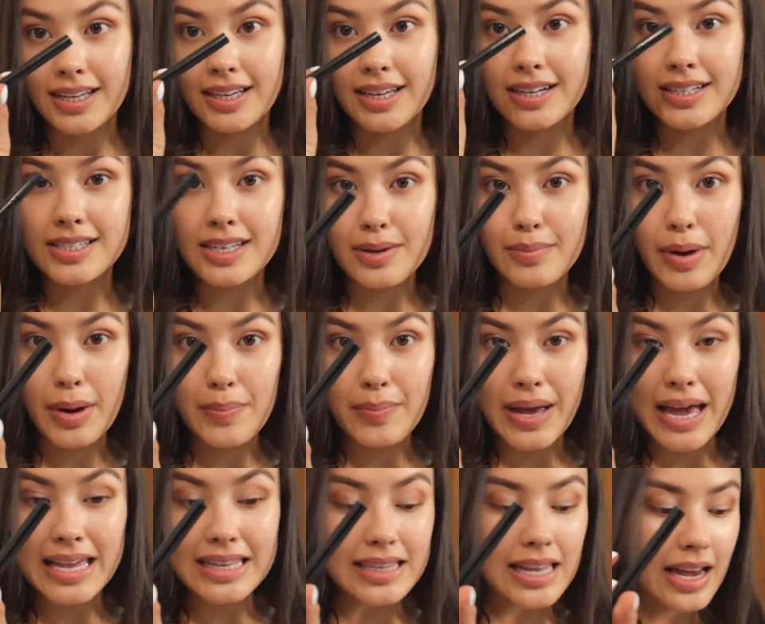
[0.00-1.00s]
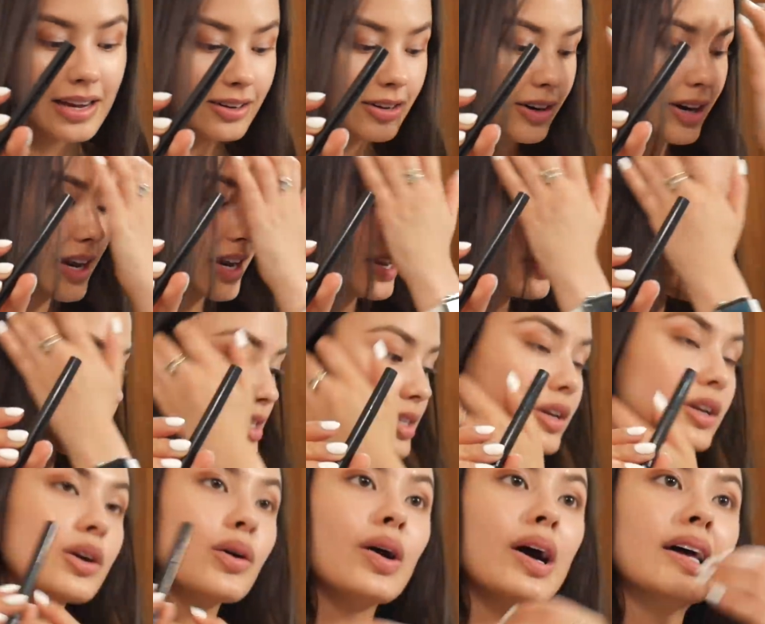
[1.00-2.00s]
Gonna take my pen liner and I'm just
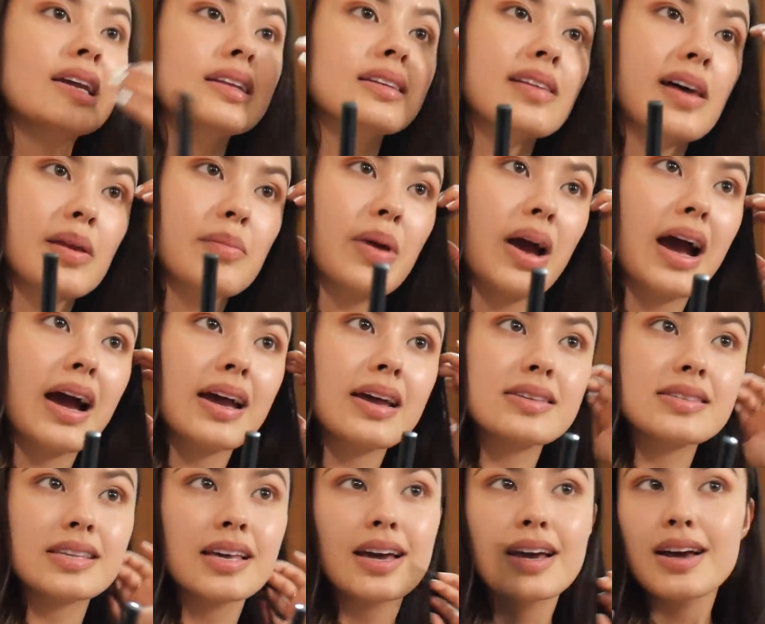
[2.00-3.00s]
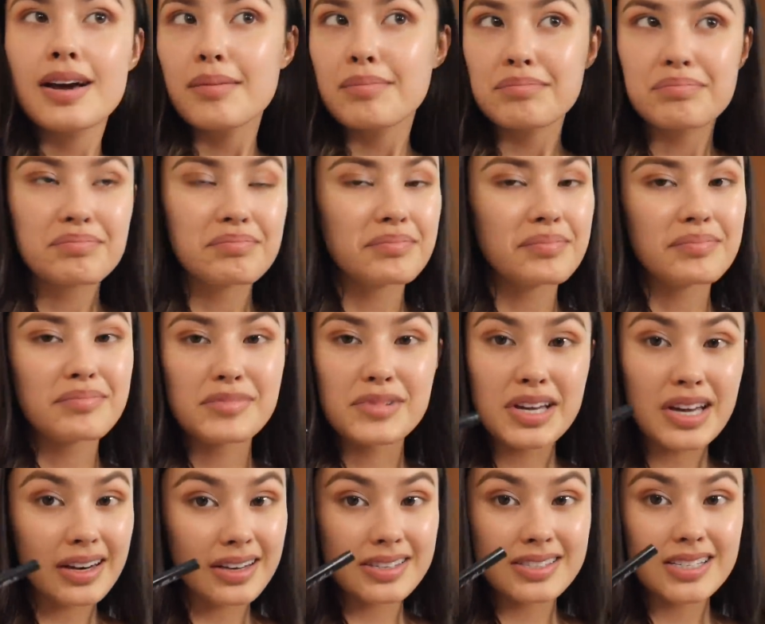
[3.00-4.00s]
gonna go ahead and line my eyes.
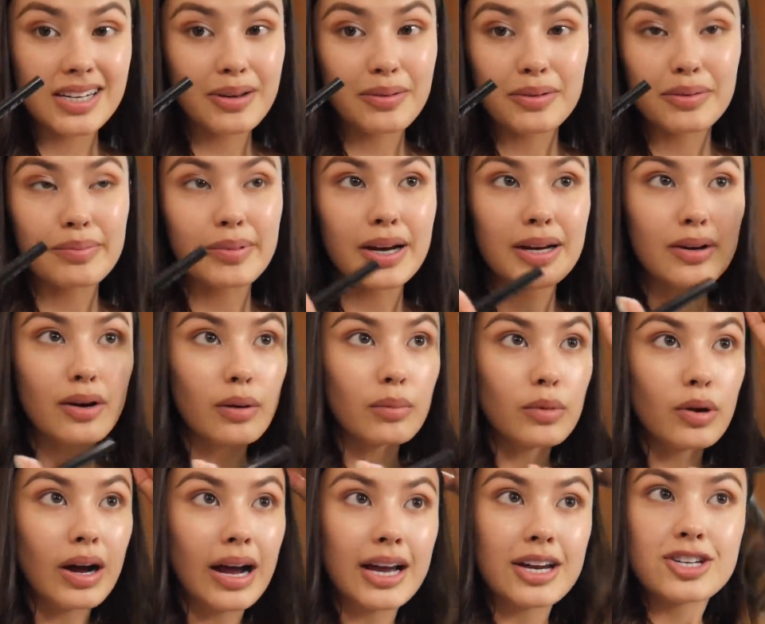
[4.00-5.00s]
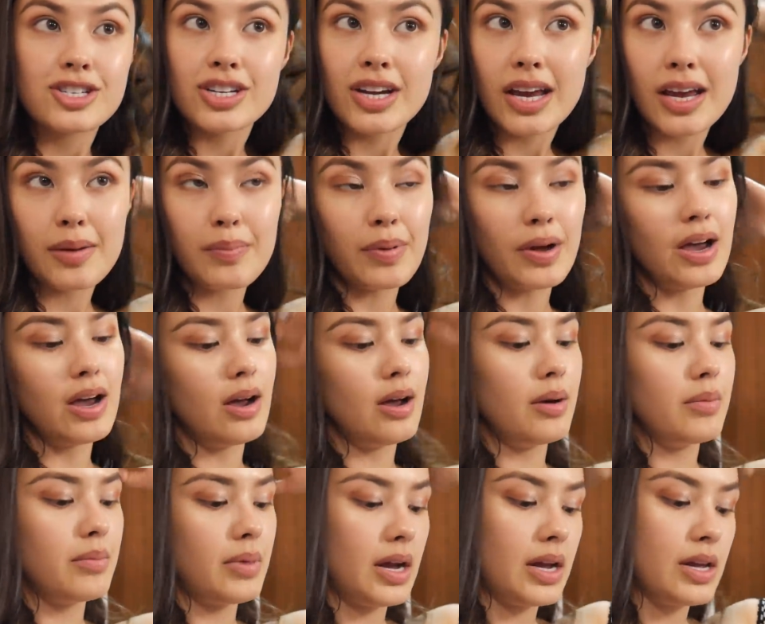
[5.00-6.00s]
Gonna stick with my normal eye shape.
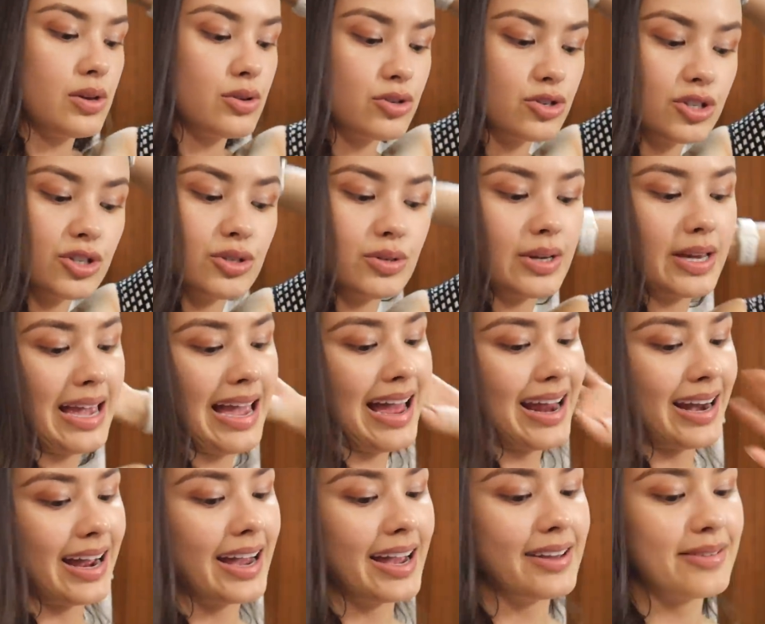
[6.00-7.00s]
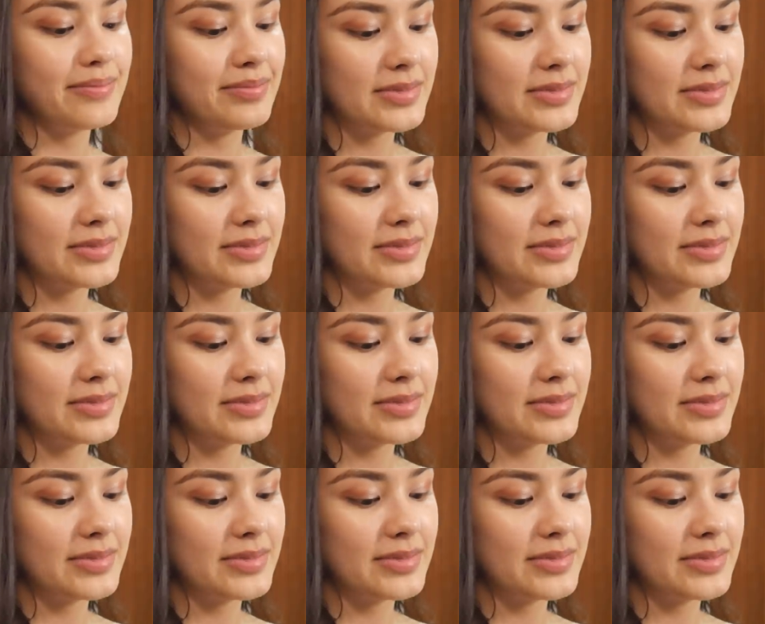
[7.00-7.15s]
I usually do a cat eye.